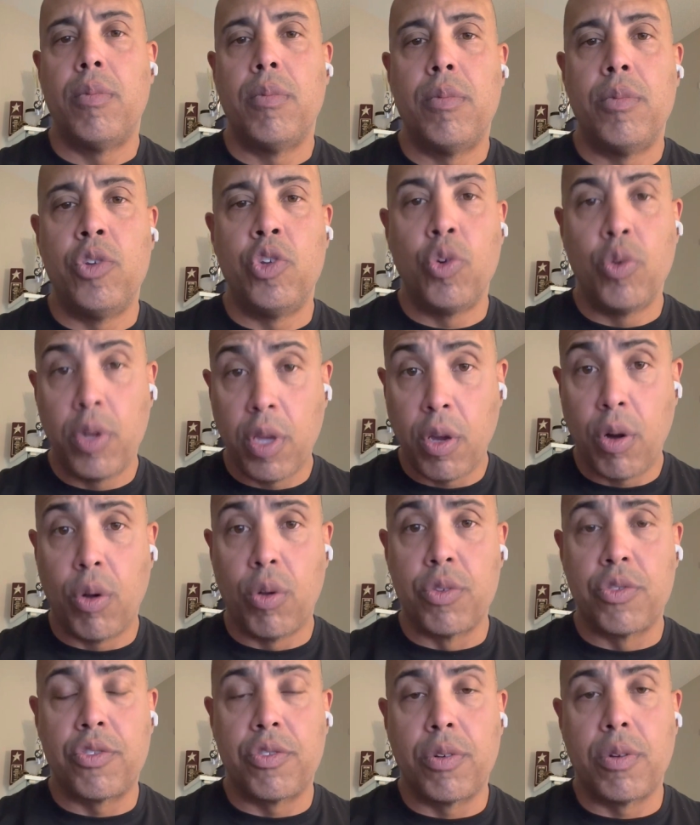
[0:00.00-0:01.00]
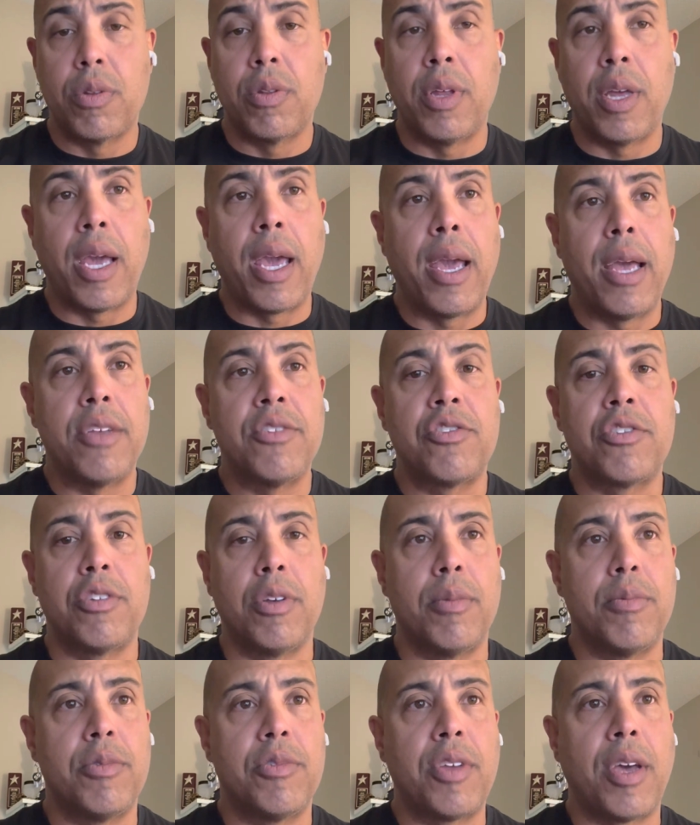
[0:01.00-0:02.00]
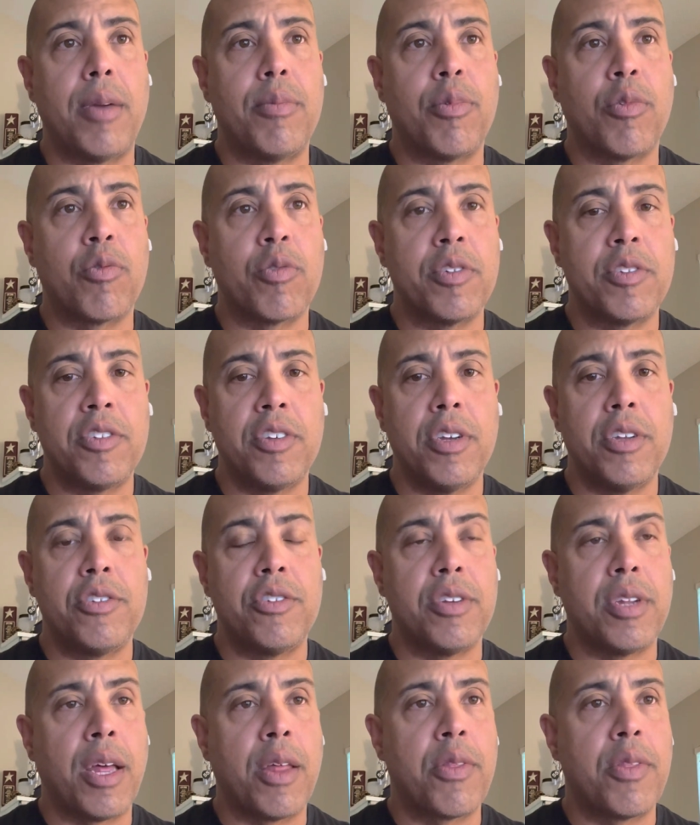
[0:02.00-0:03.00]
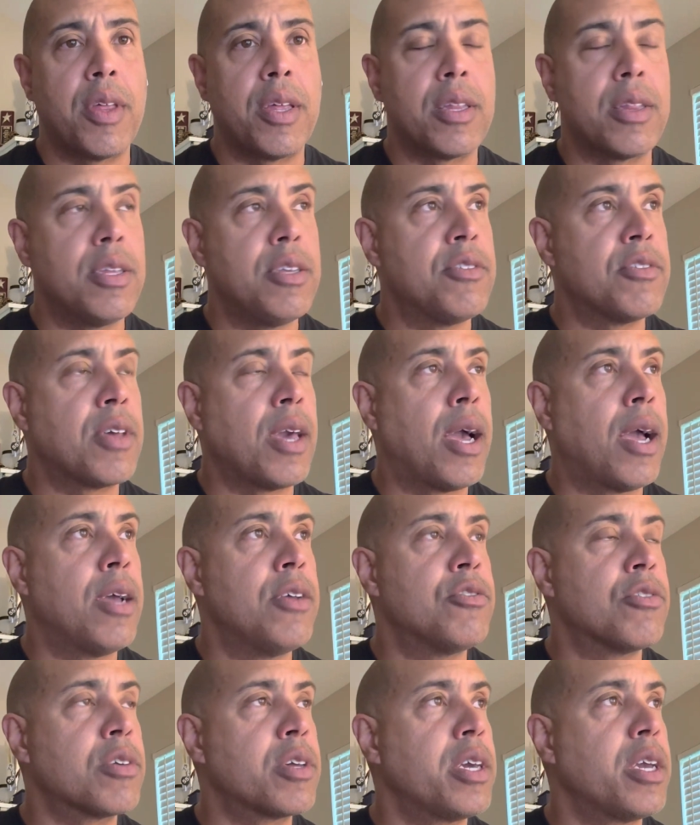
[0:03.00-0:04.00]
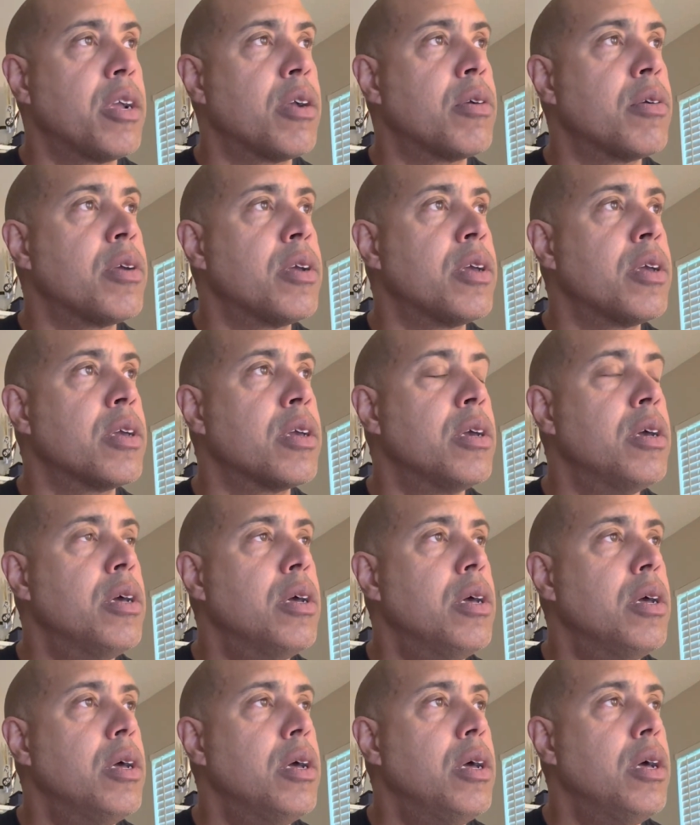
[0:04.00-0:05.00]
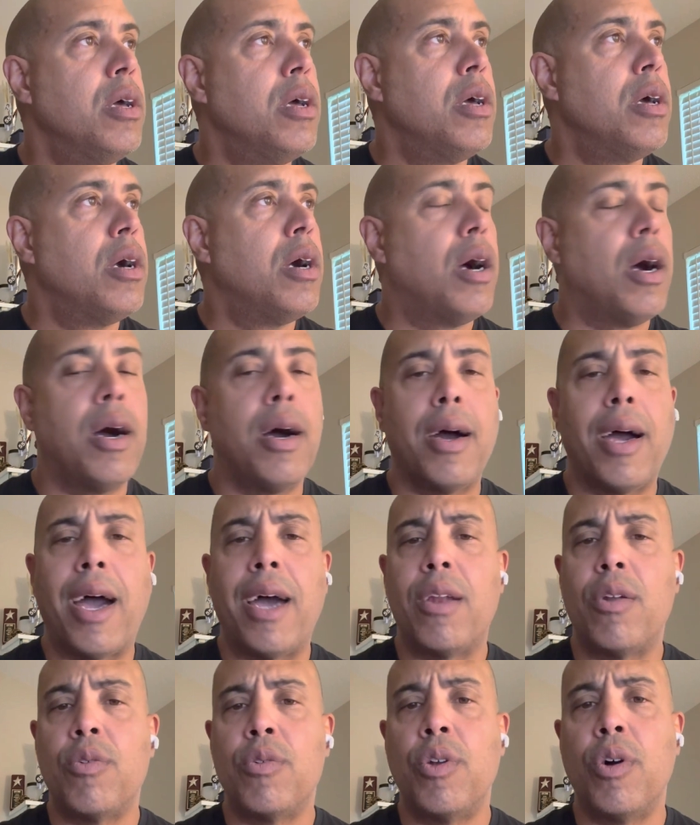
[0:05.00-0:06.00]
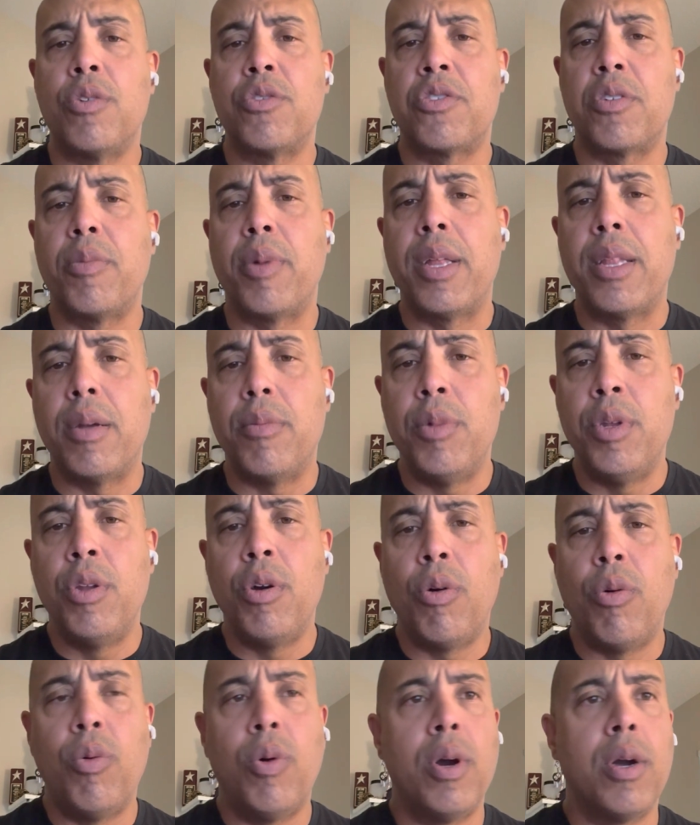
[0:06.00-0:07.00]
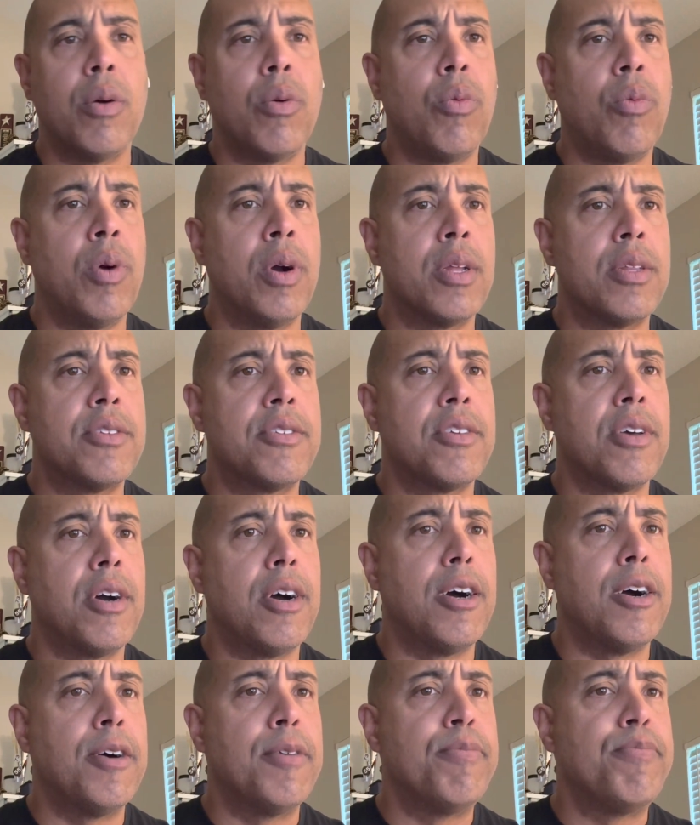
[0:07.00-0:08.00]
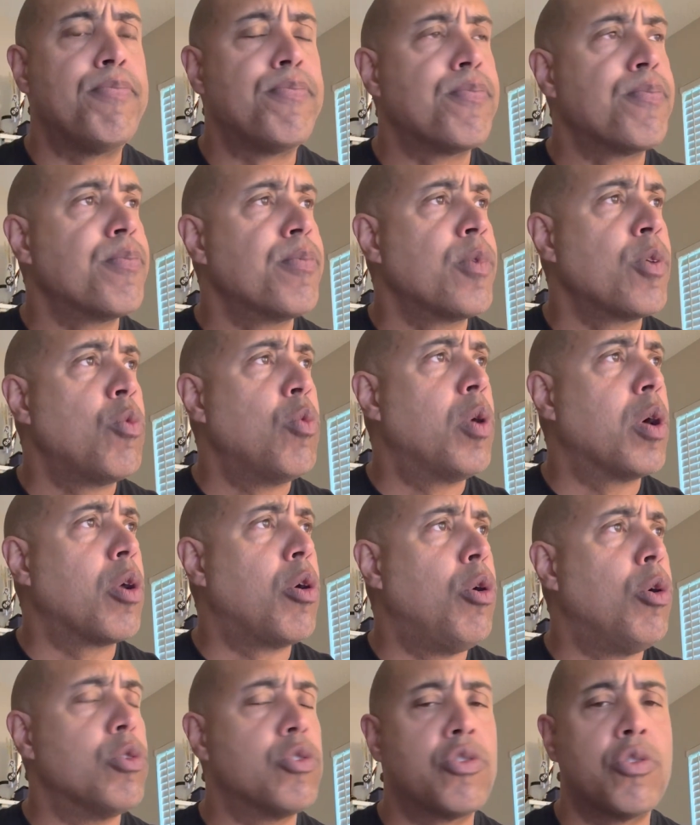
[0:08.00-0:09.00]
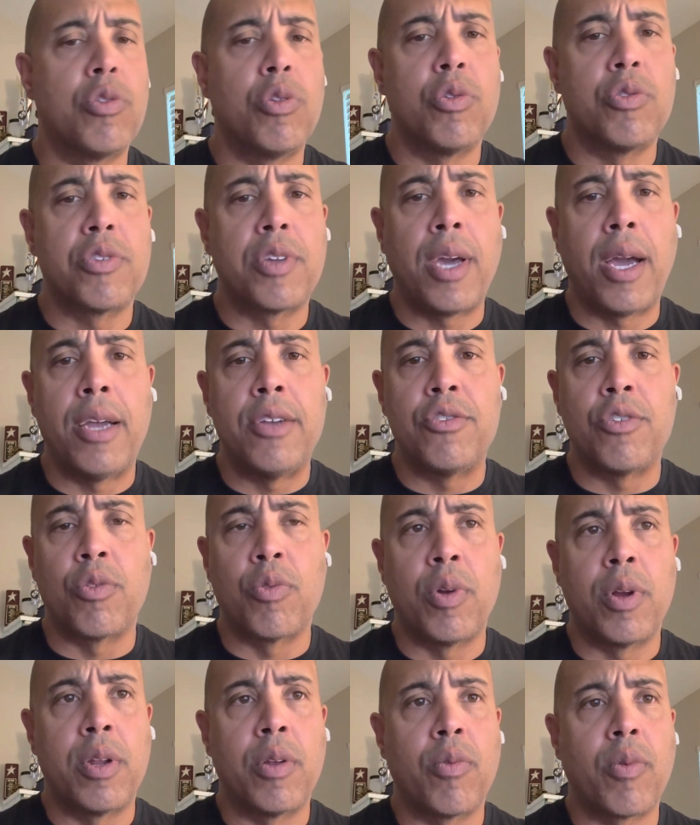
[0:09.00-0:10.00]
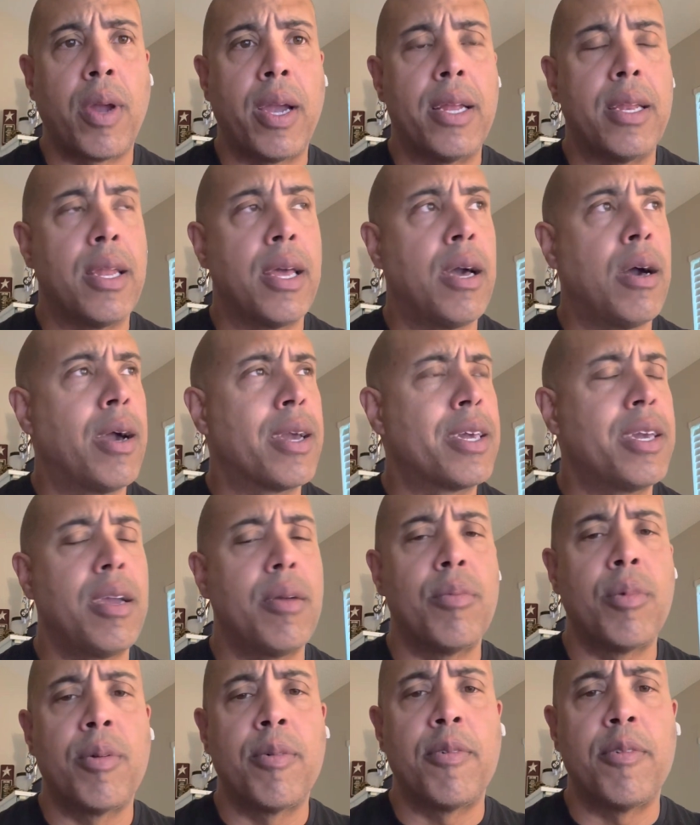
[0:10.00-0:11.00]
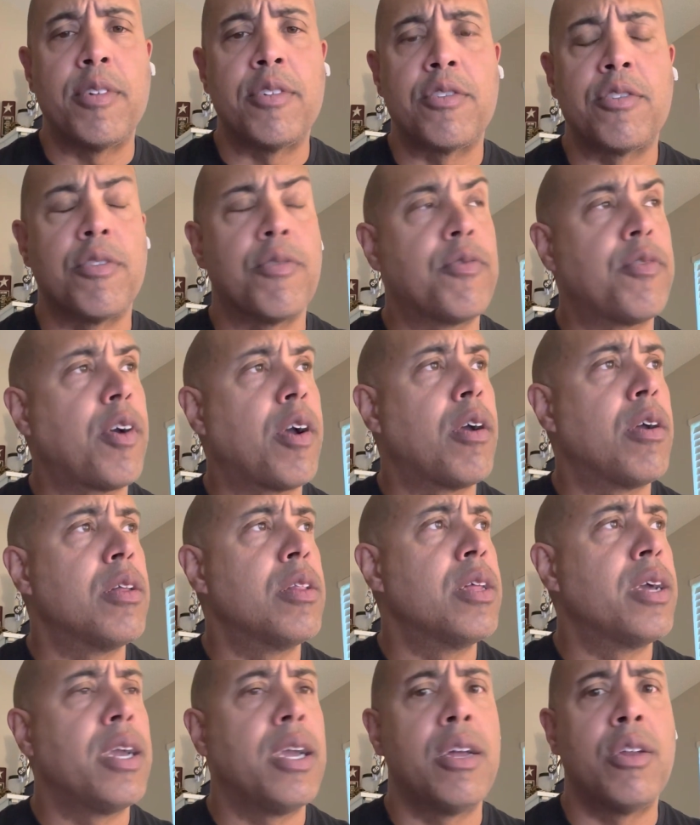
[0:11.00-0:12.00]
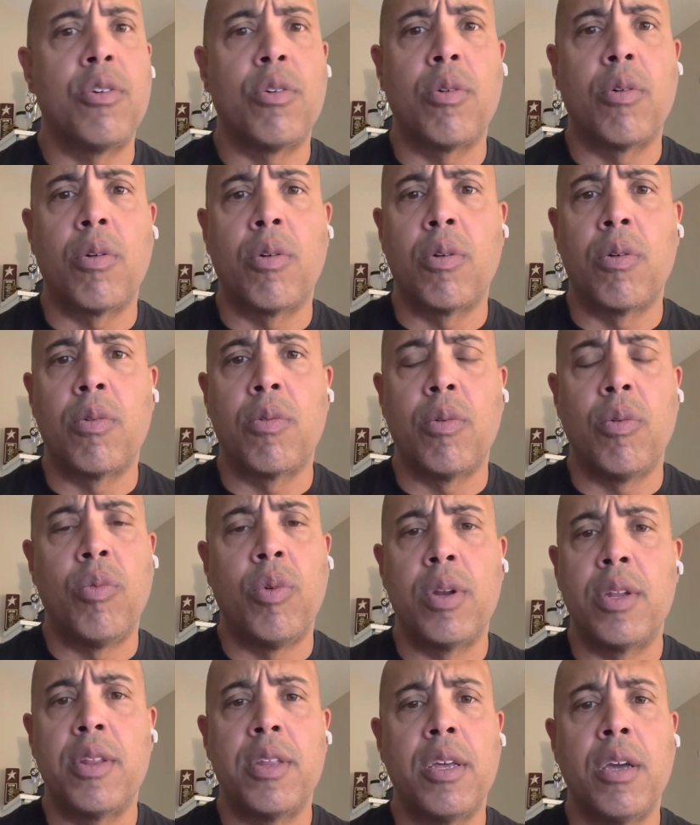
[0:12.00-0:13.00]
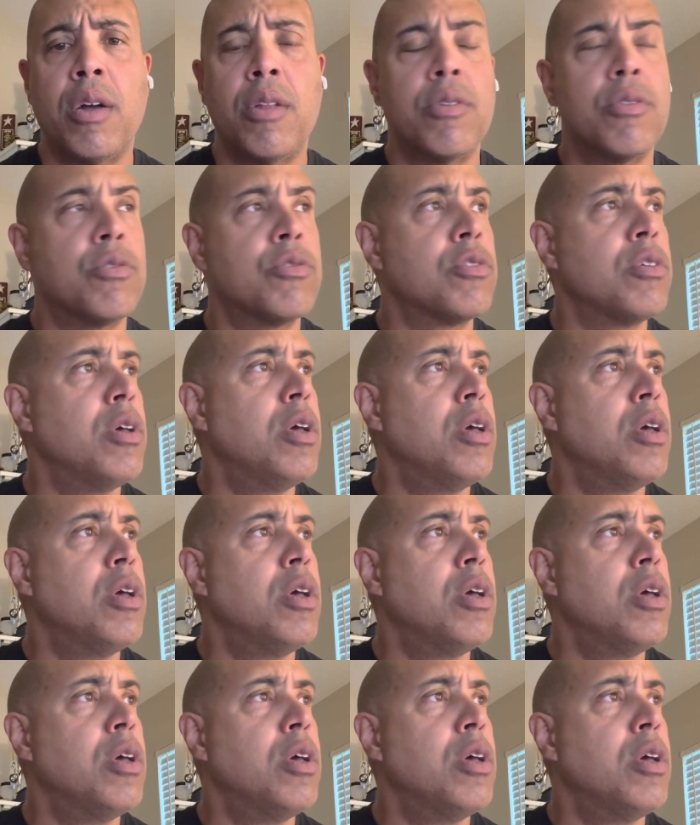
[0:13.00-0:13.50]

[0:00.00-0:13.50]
duty holster that has some type of retention. I think these guys are carrying, I don't know. Somebody let me know what holster those guys are running right now. I can't remember if it's Safariland or one of the others.